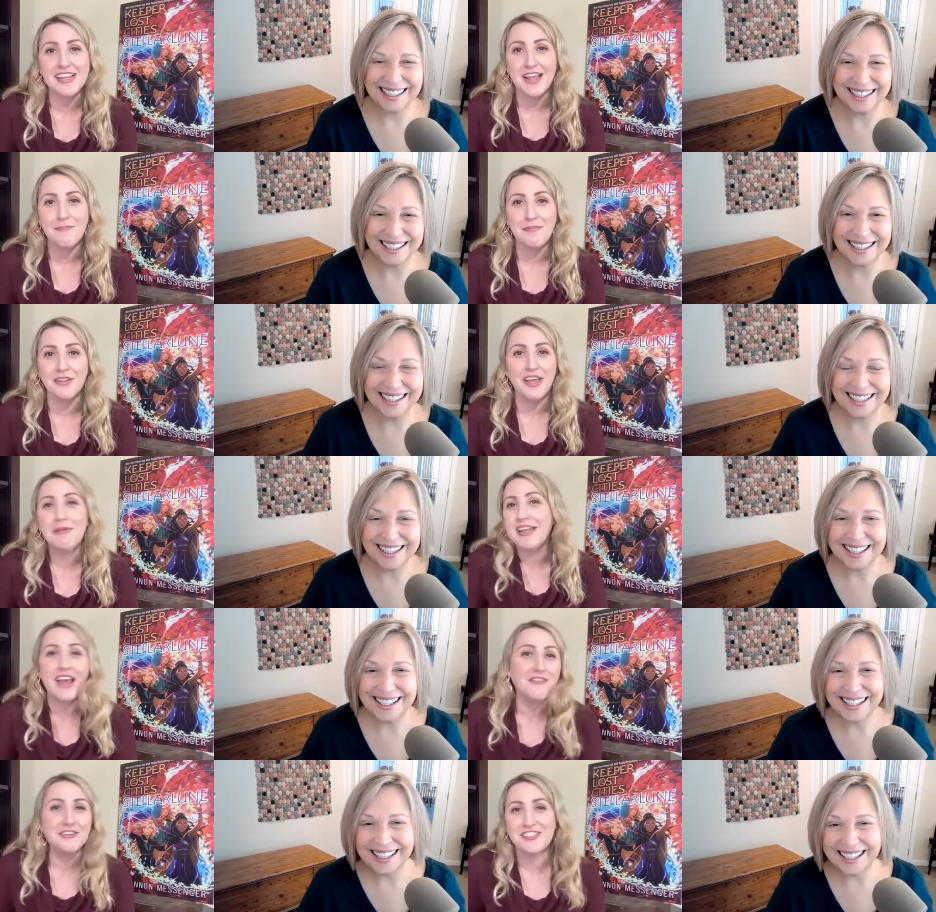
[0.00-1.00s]
Speaker 1: I built, and we
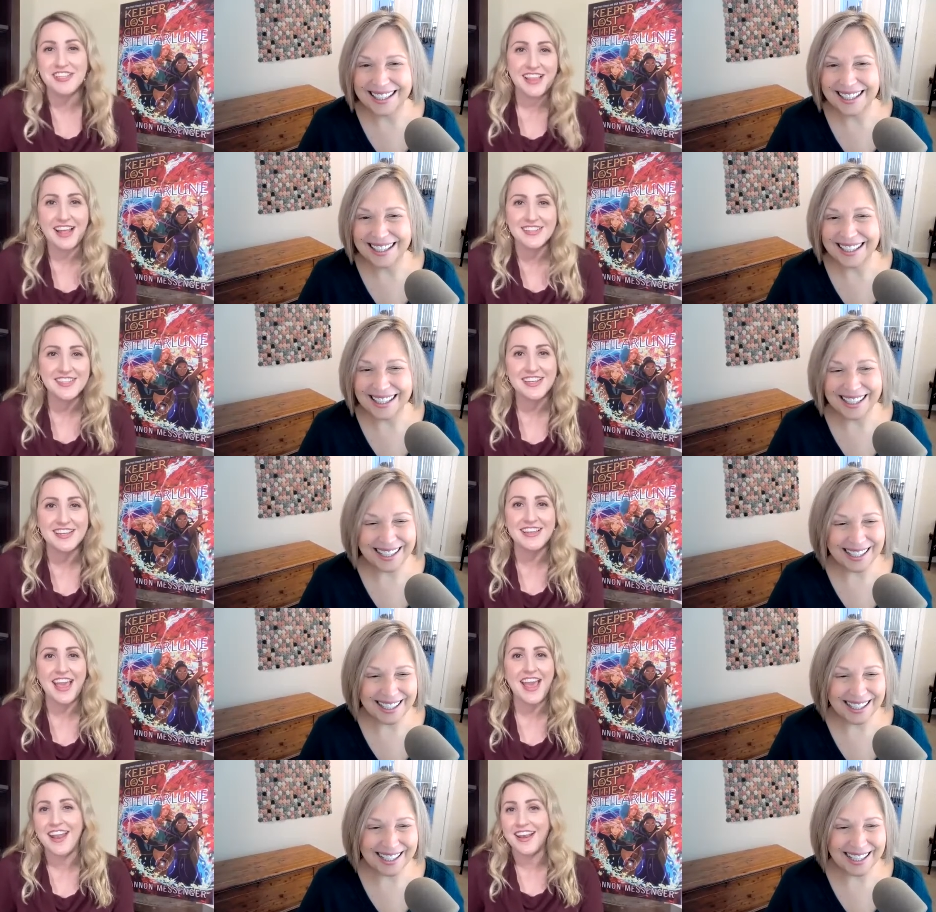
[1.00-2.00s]
never see that city
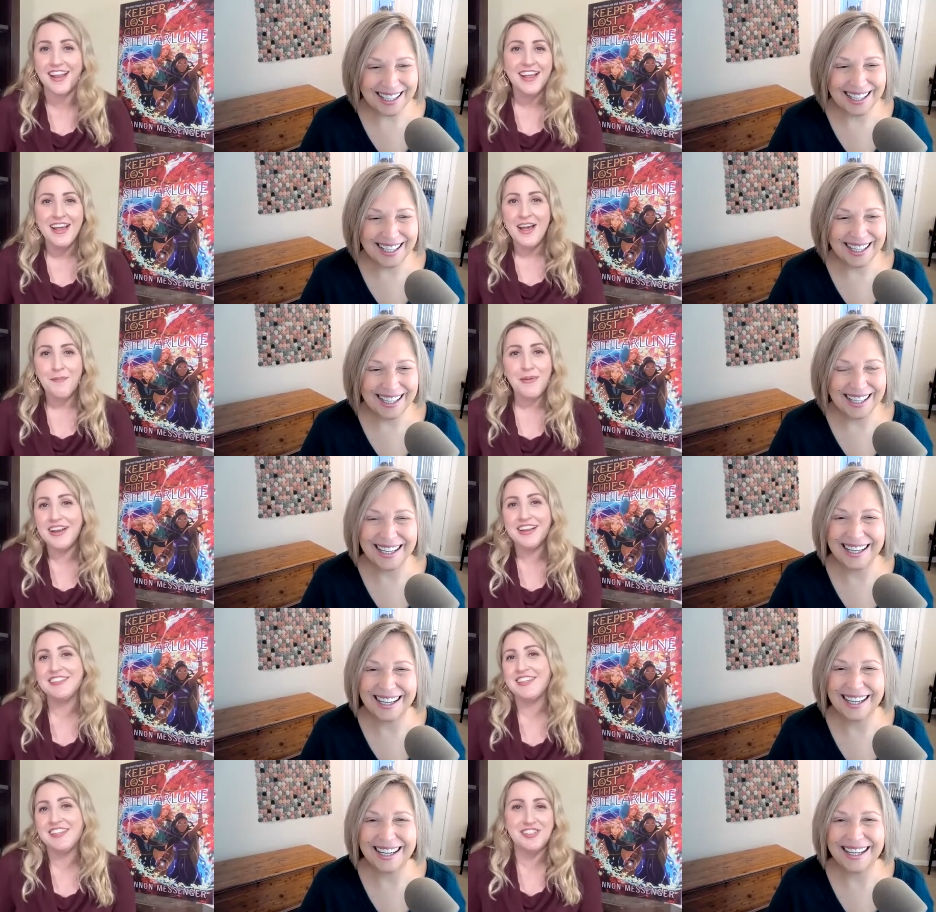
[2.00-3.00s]
again, but it
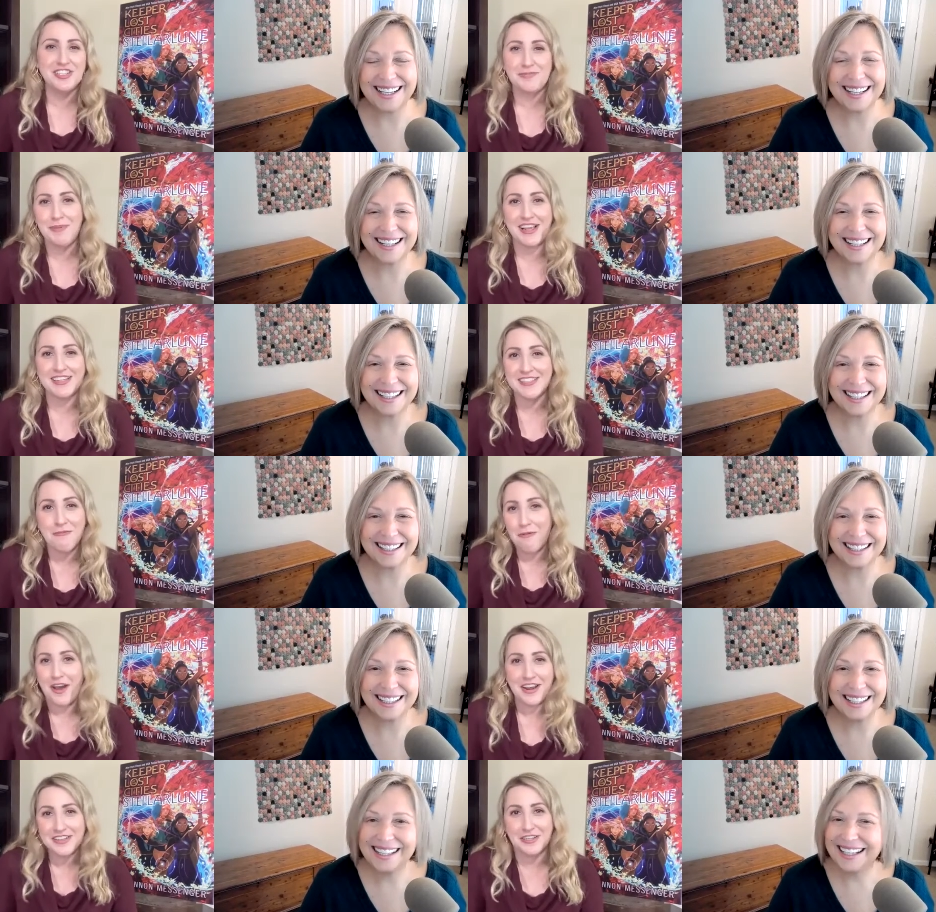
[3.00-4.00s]
exists just because I
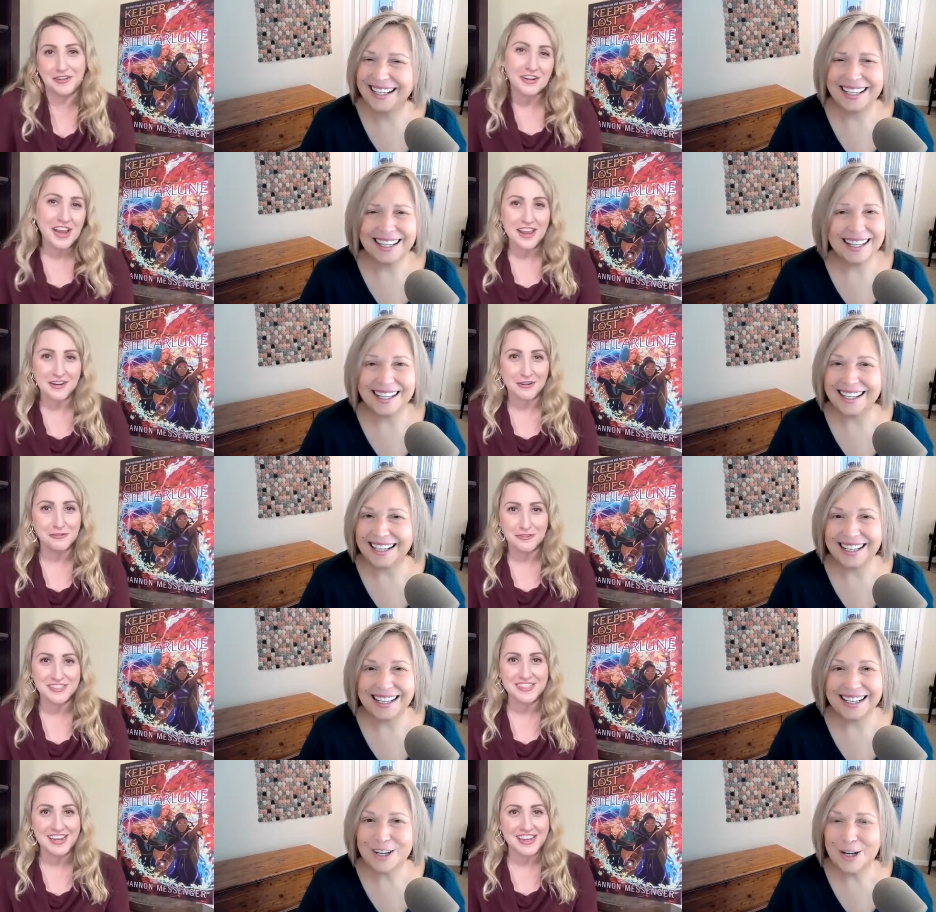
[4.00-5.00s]
wanted to create a cool
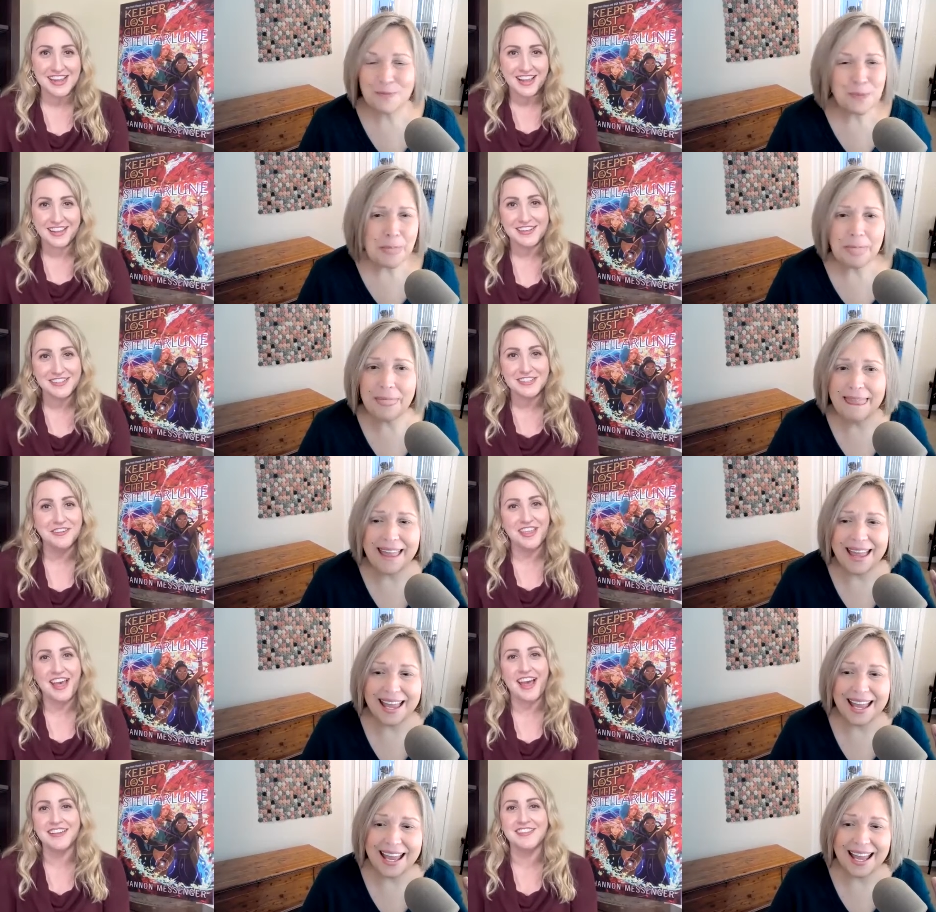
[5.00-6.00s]
city. I can do
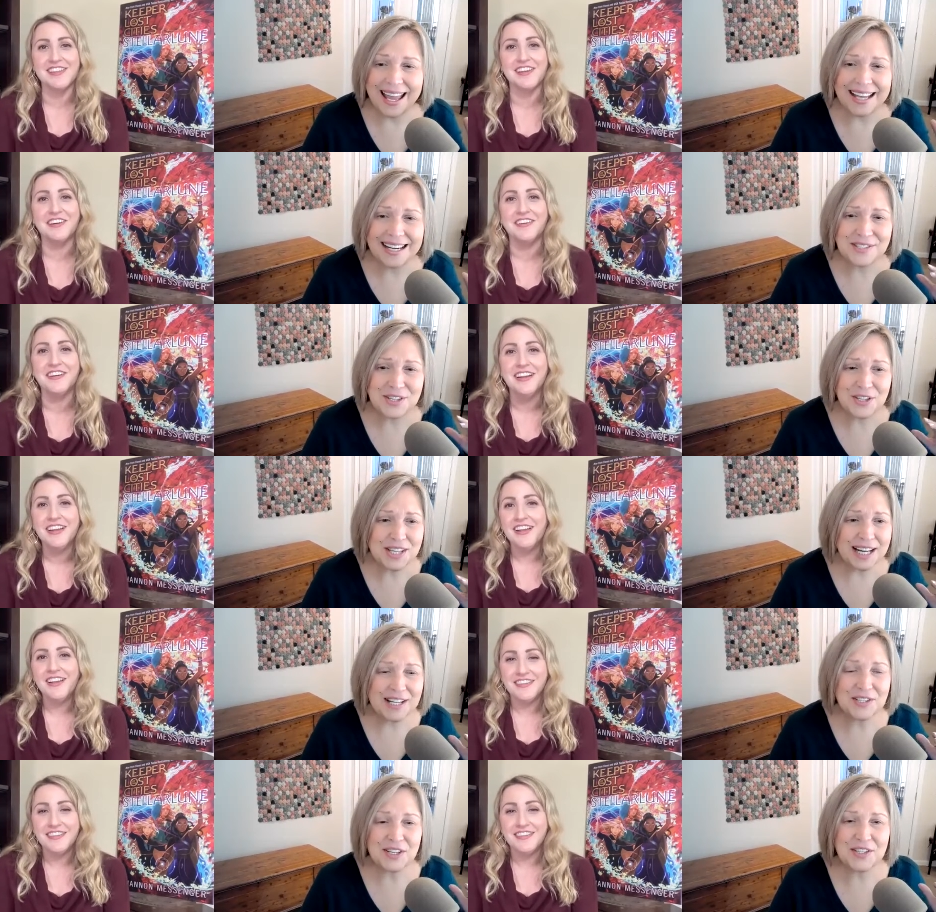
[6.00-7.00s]
that.
Speaker 2: So
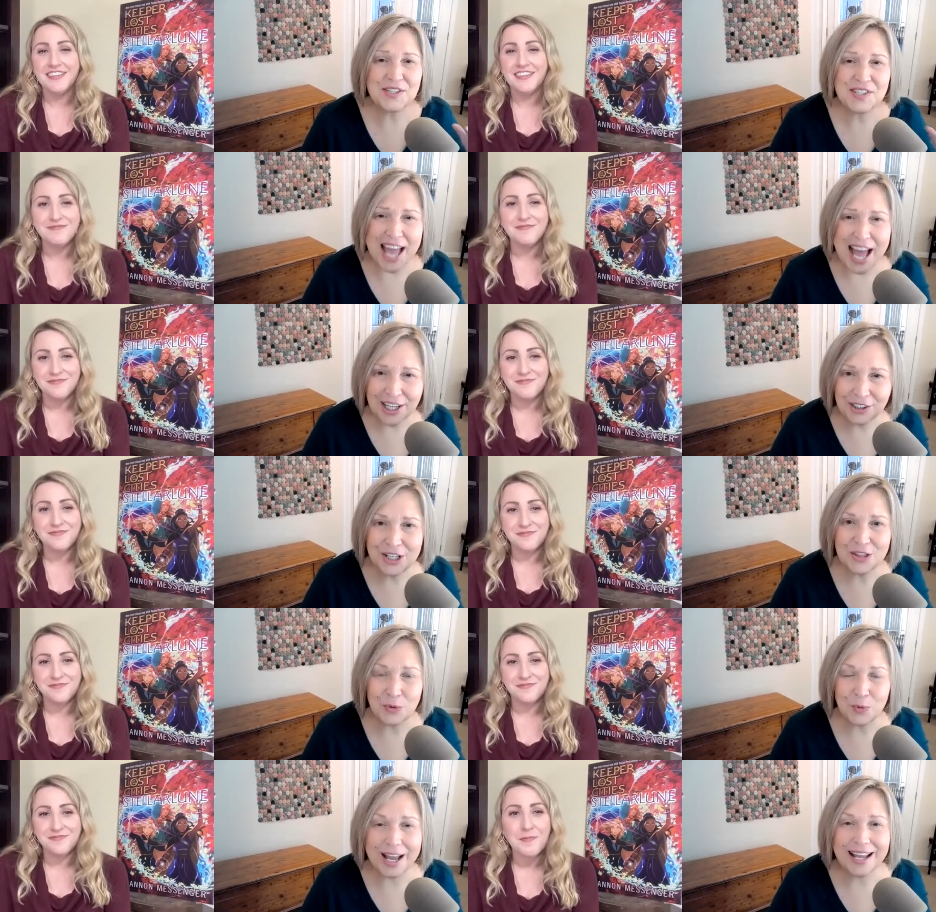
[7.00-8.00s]
and it's exactly
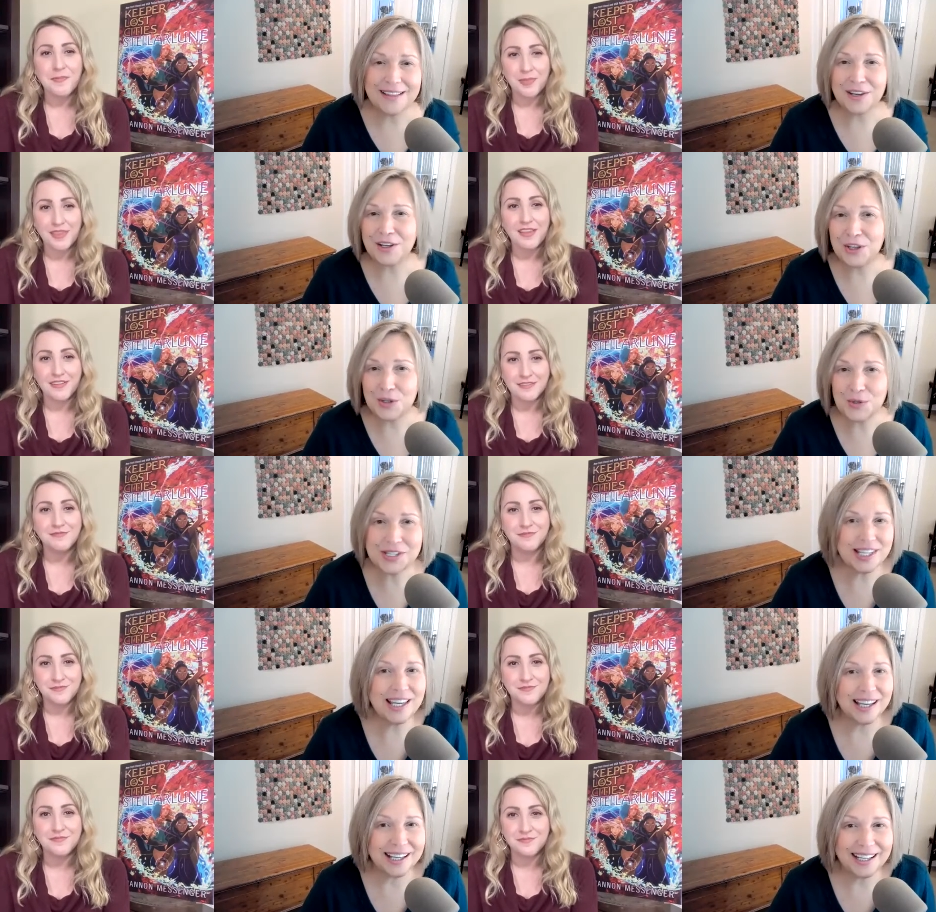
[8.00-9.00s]
the way that you
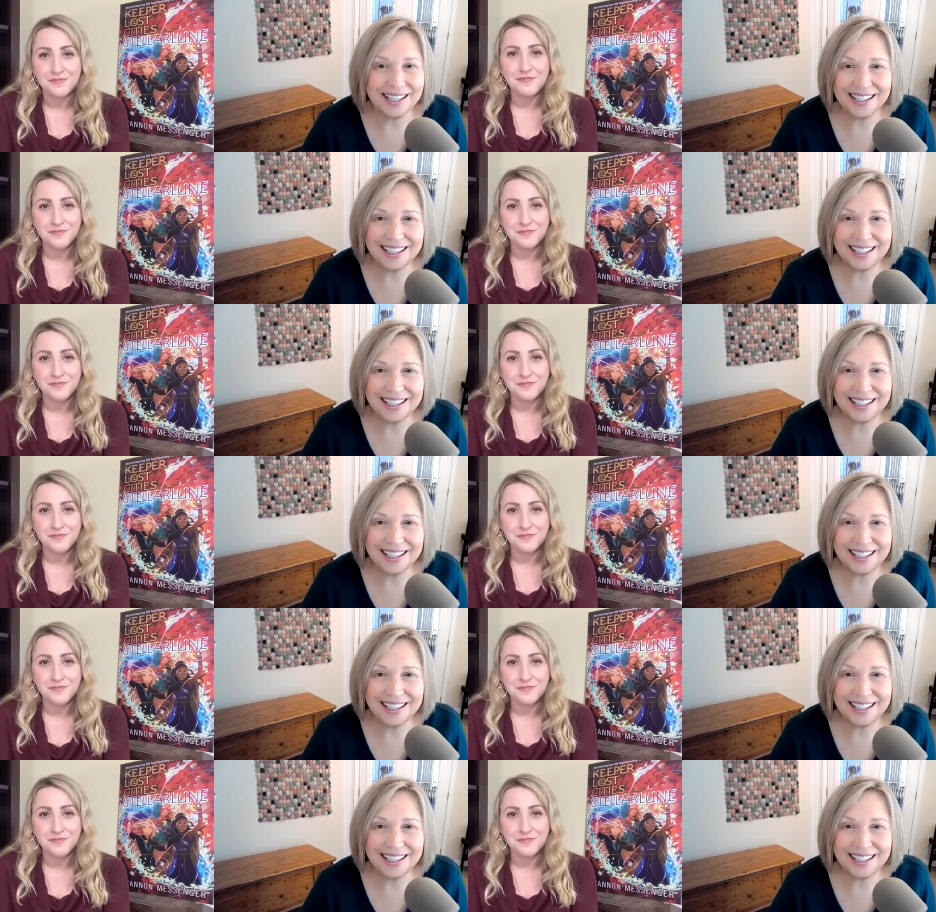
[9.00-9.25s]
see it,